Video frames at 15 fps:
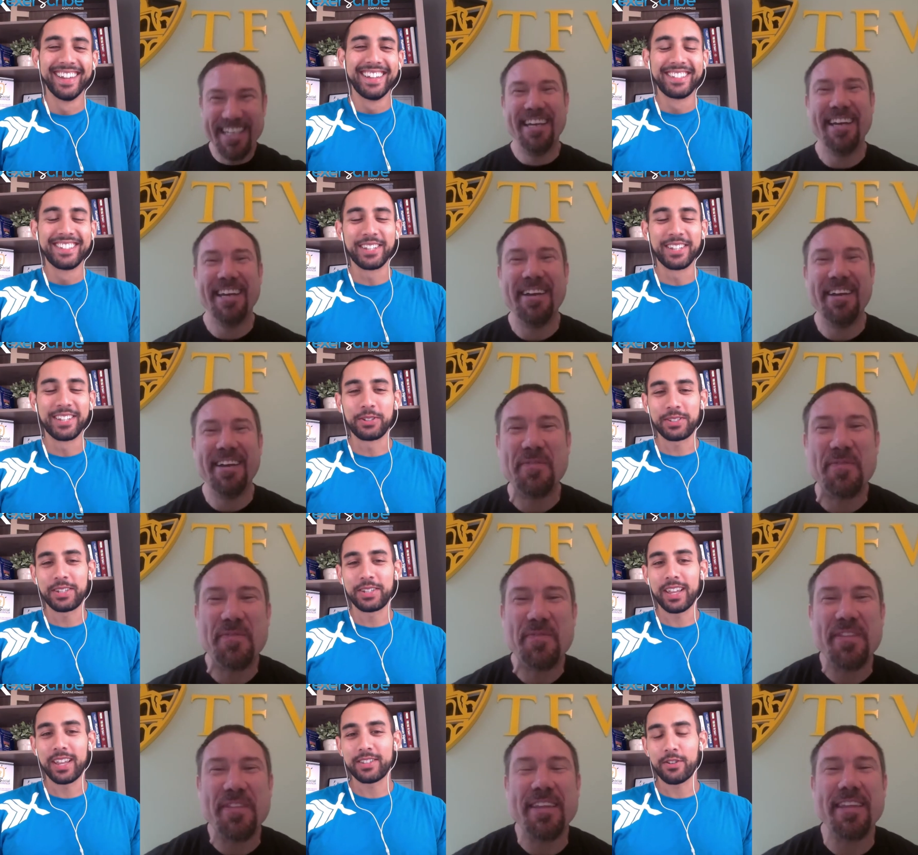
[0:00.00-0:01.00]
Speaker 1: so, just
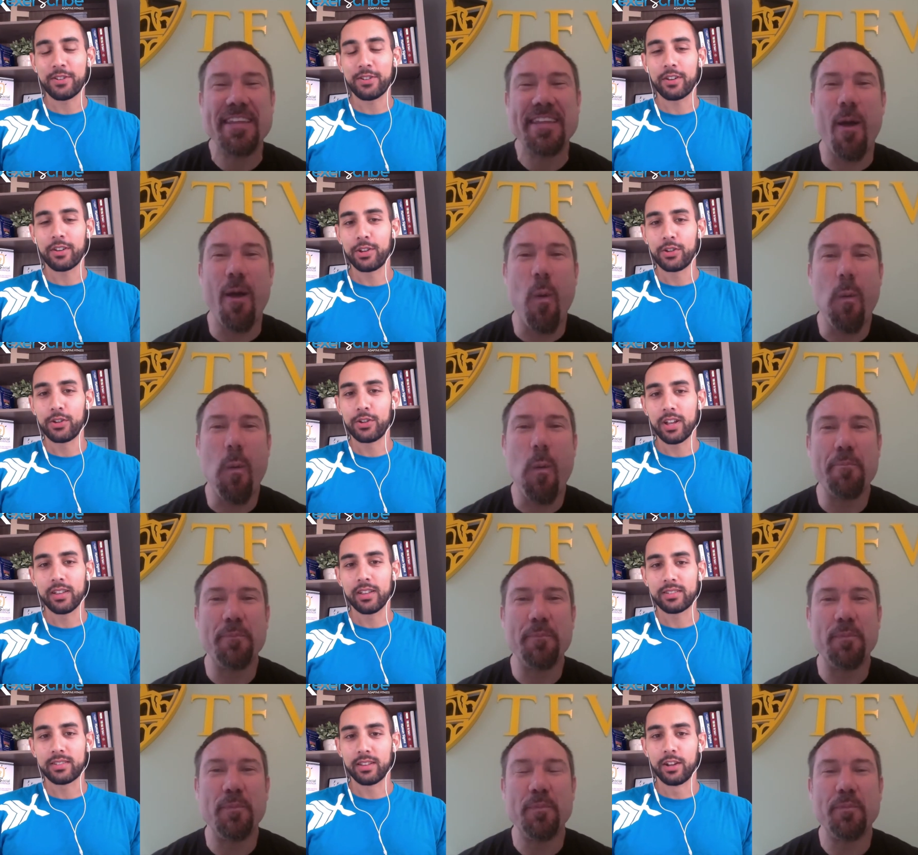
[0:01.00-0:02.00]
to get started, could you
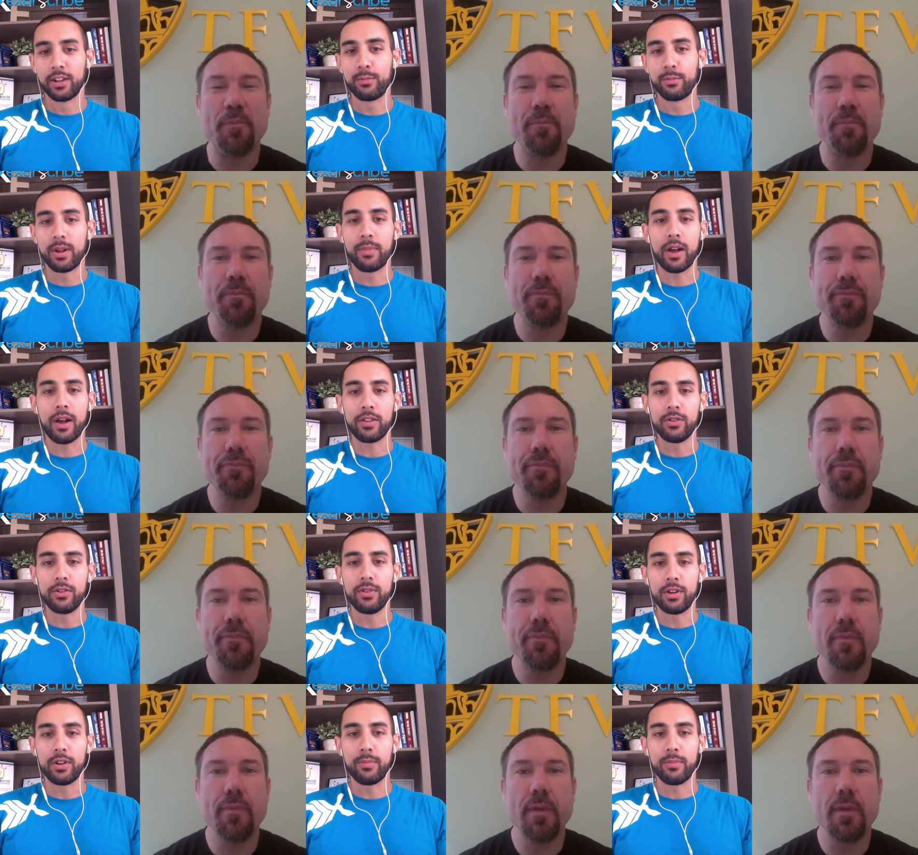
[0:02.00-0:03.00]
tell us a little bit about
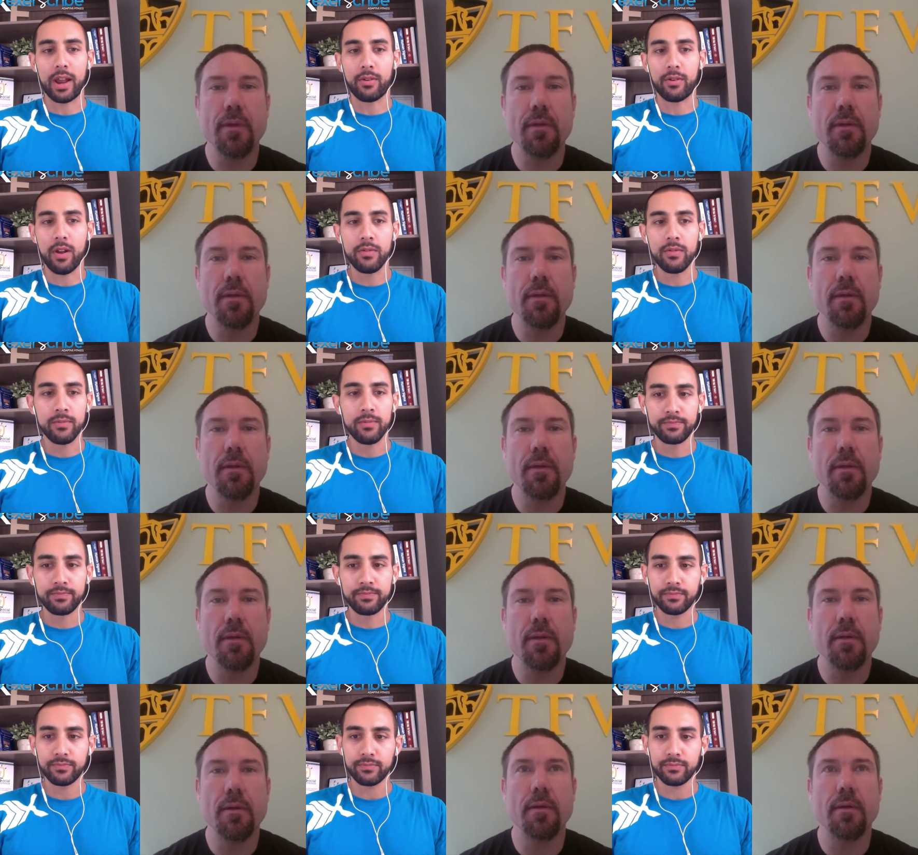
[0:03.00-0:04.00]
you and your background?
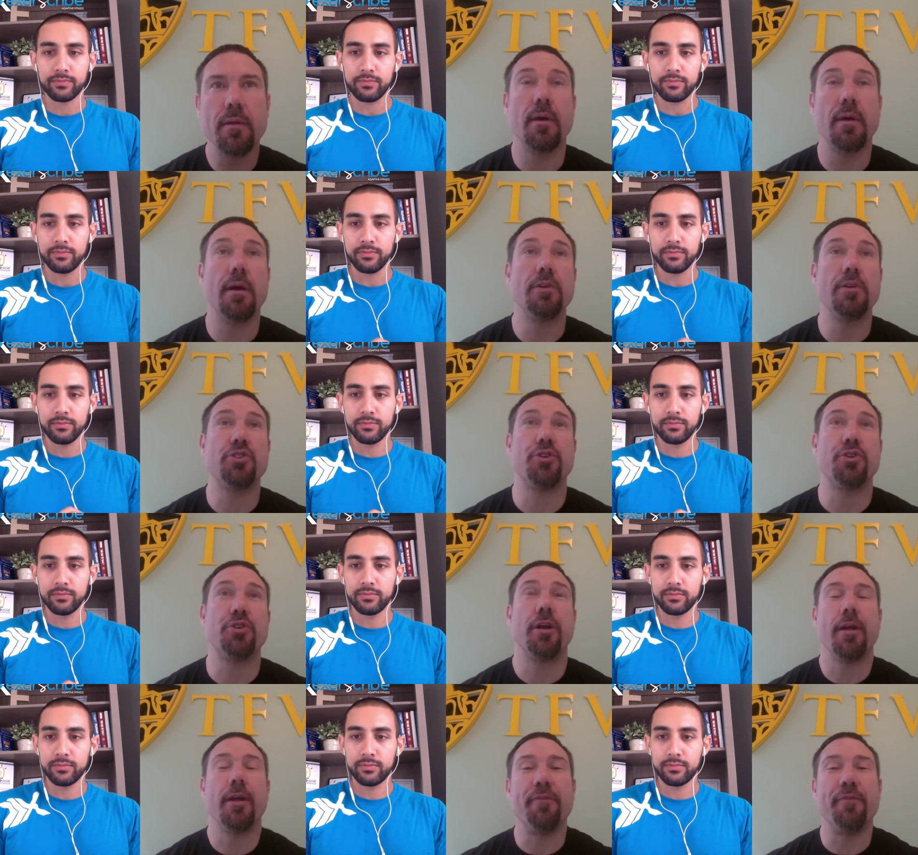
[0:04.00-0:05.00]
Speaker 2: Uh, sure. If